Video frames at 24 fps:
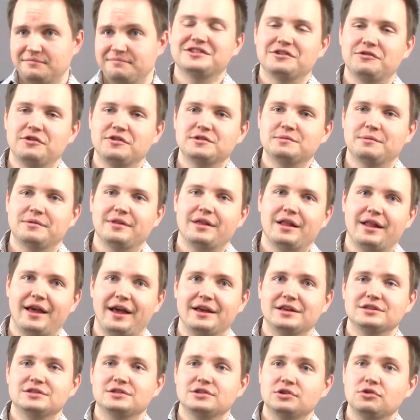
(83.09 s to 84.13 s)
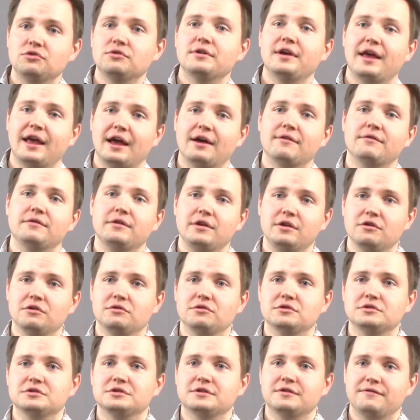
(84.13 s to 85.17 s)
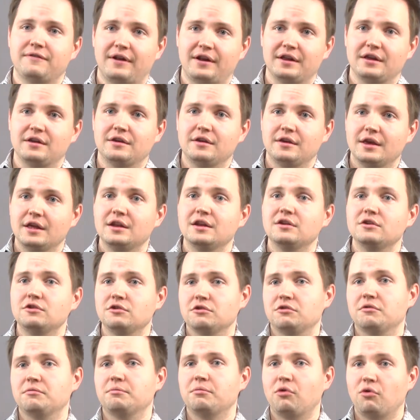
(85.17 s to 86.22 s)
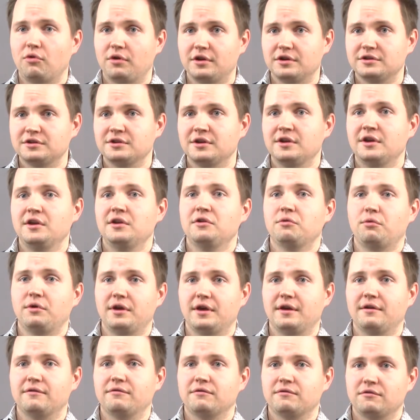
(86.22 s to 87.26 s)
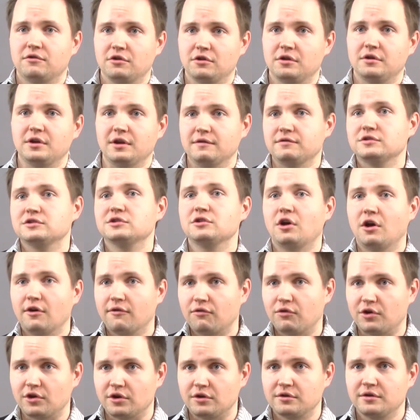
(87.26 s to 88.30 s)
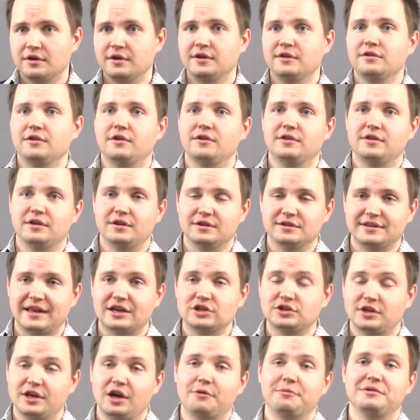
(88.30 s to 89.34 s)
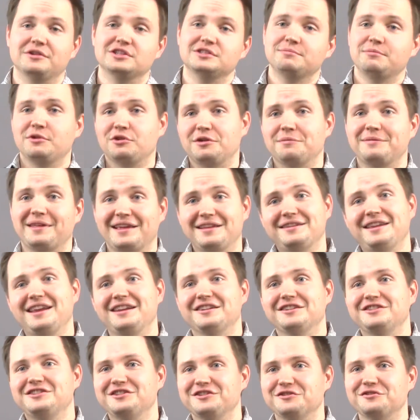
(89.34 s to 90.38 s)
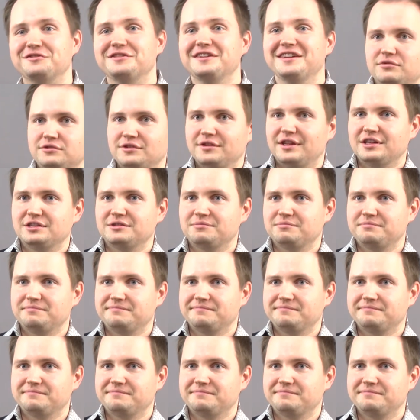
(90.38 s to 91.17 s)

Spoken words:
So we spent the last 2.5 years finally getting to the point we have good enough software that then is actually helping us build up that data too. So that's